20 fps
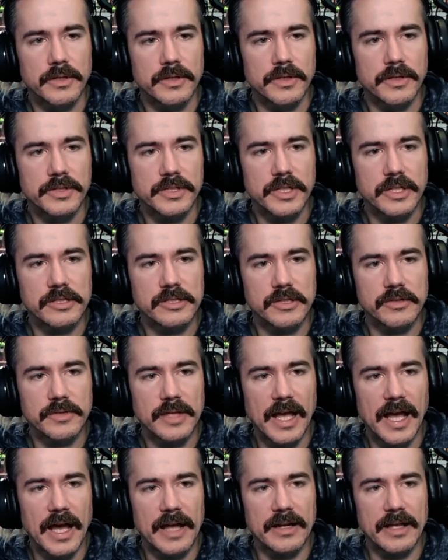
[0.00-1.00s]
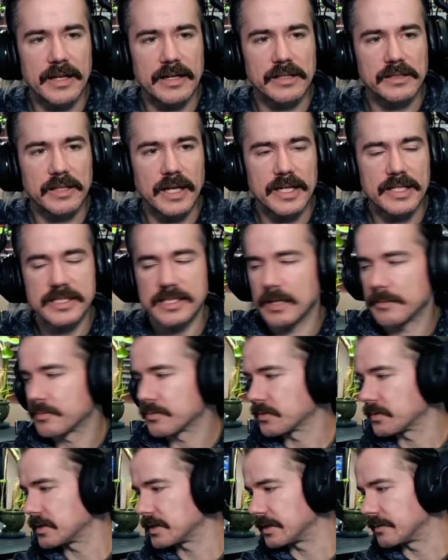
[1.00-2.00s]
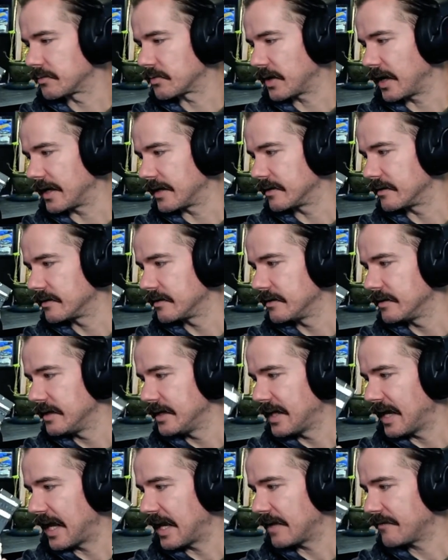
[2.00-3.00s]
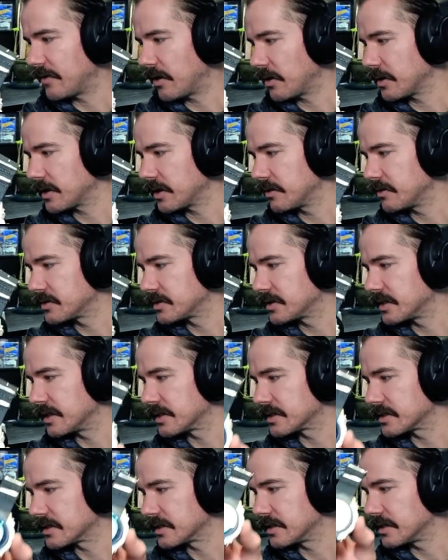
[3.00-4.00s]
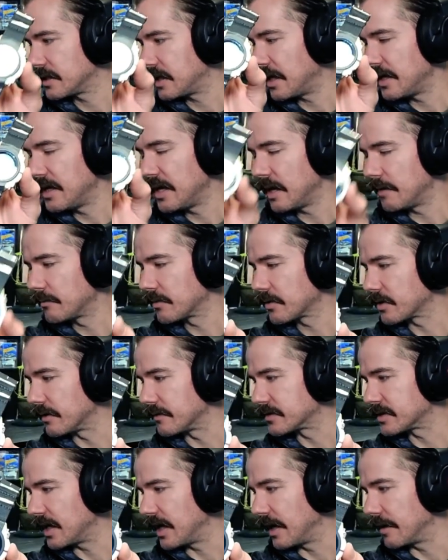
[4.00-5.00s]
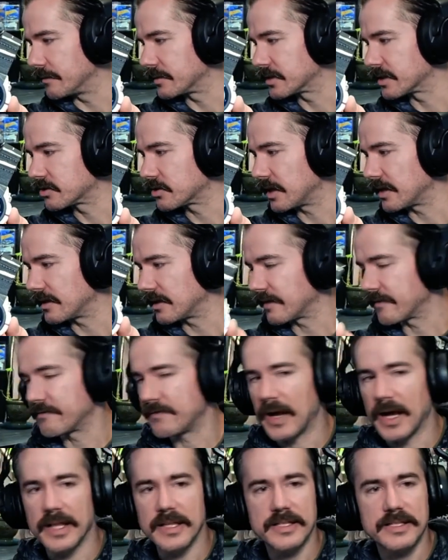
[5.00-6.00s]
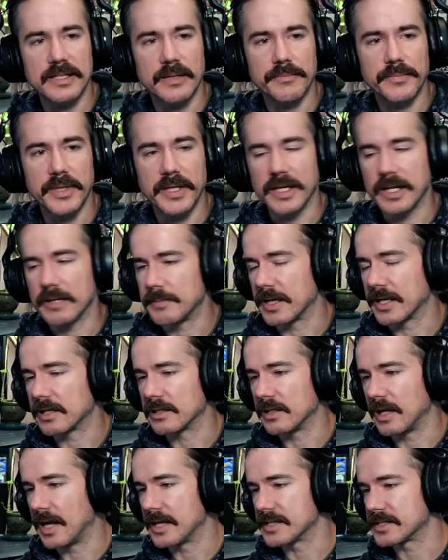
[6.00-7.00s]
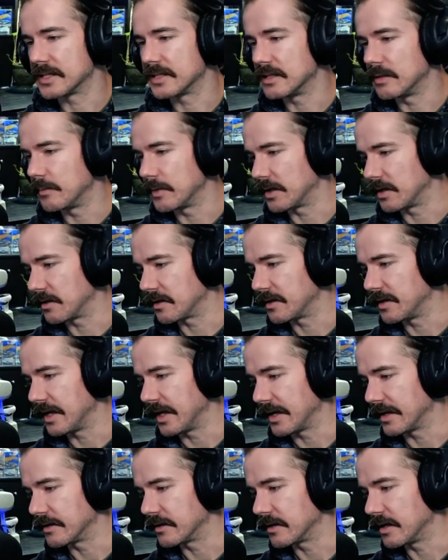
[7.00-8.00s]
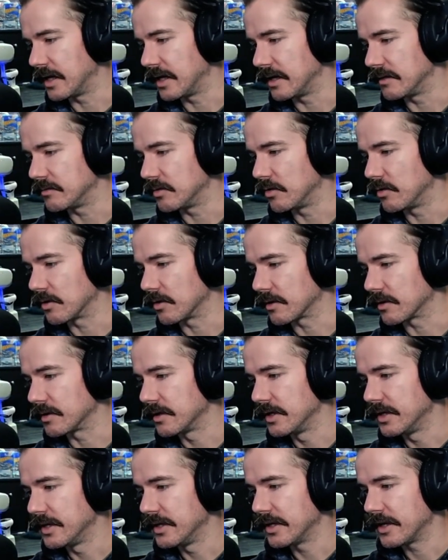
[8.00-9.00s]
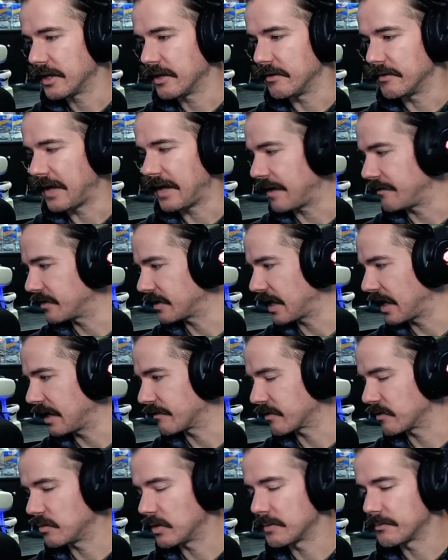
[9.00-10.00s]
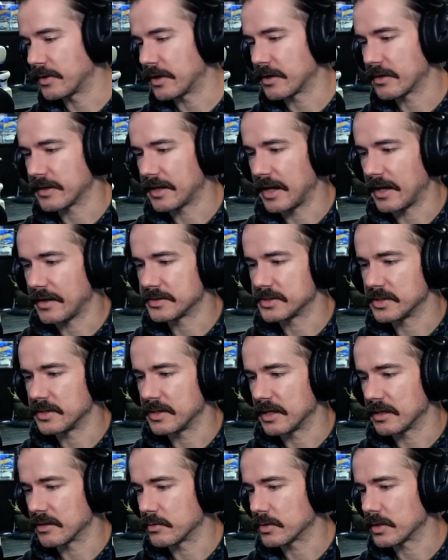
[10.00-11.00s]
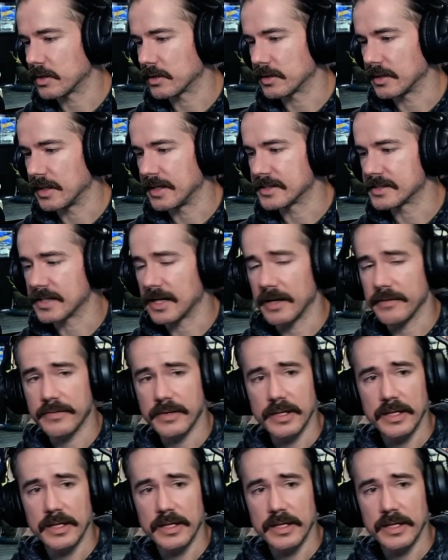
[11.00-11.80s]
So you do that and it lights up really bright. And I've already used this a number of times to try to like find something in my closet in the middle of the night, or, you know, navigate from one part of the house to the other with all the lights off.